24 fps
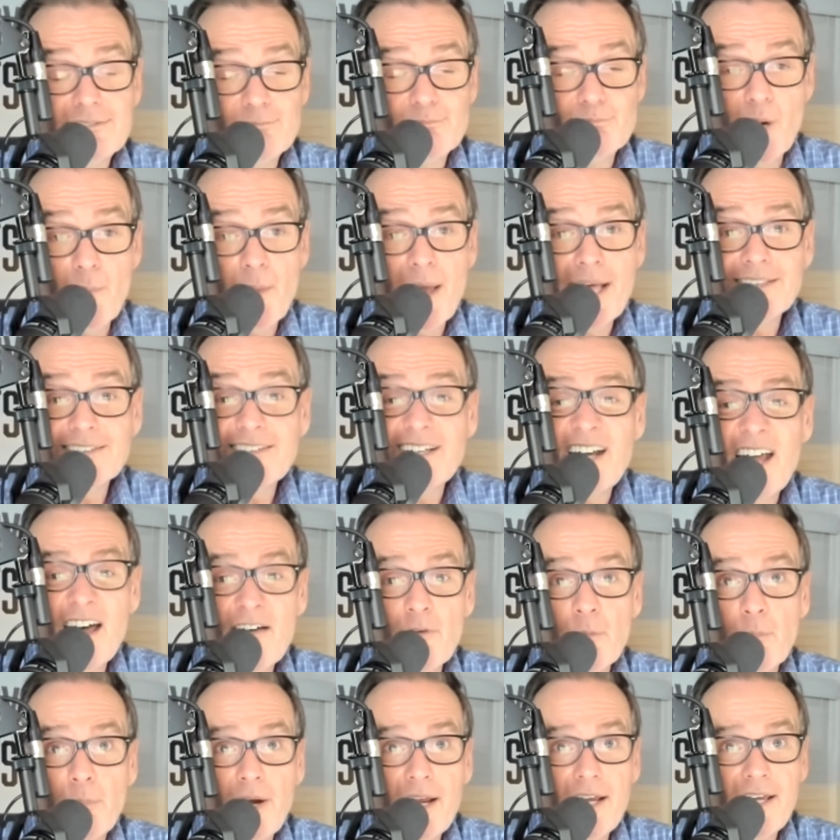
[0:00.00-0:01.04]
my man's going to have
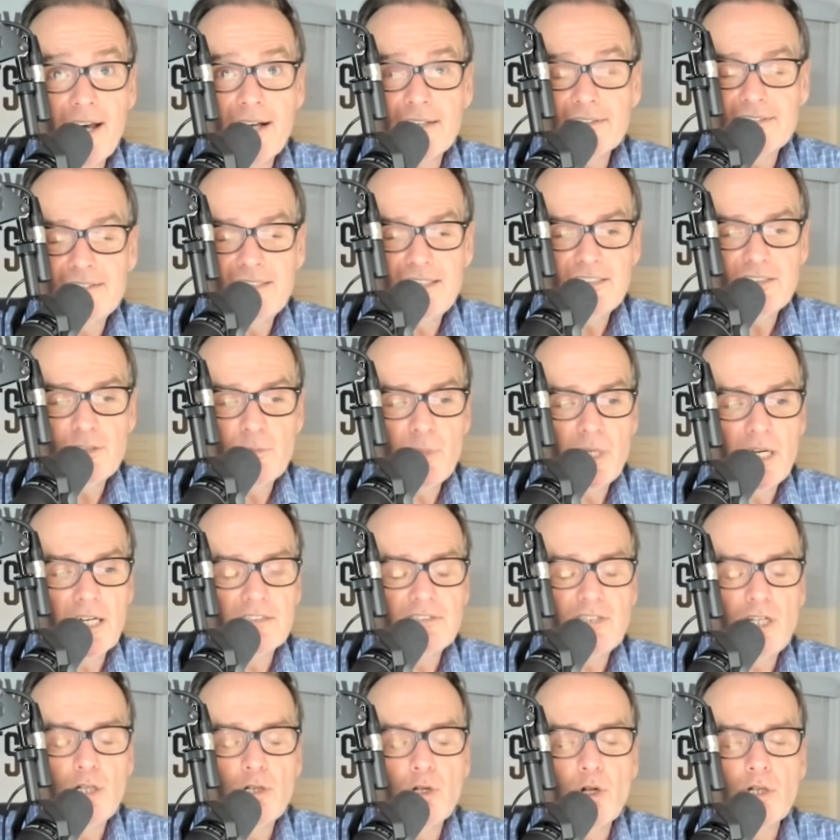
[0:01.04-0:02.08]
a breakout season because
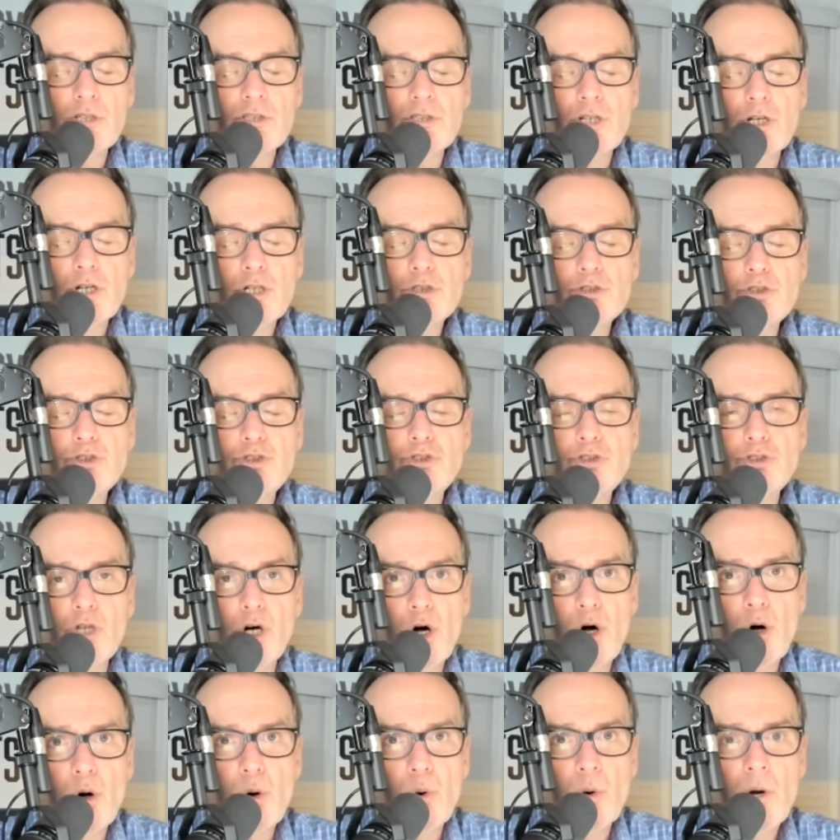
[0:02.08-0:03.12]
he looked
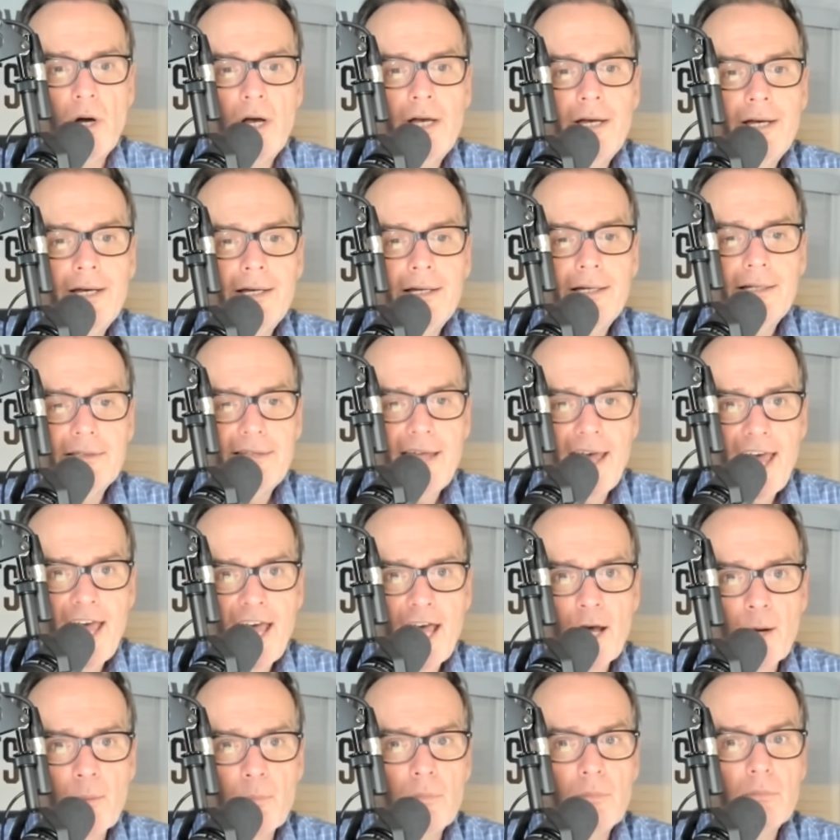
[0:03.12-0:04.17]
so
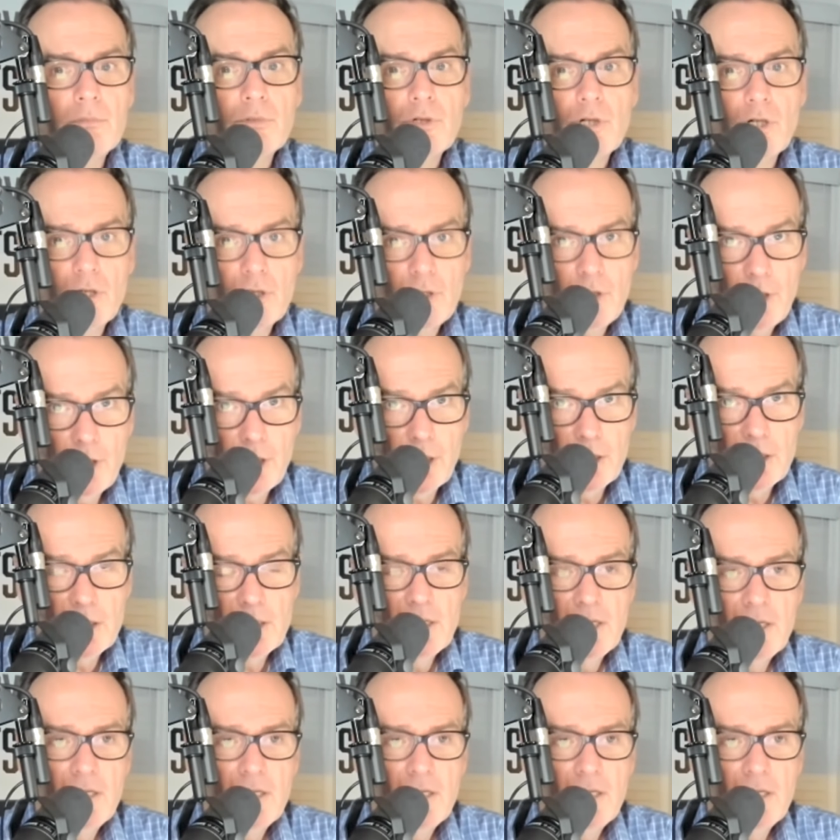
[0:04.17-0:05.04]
damn good.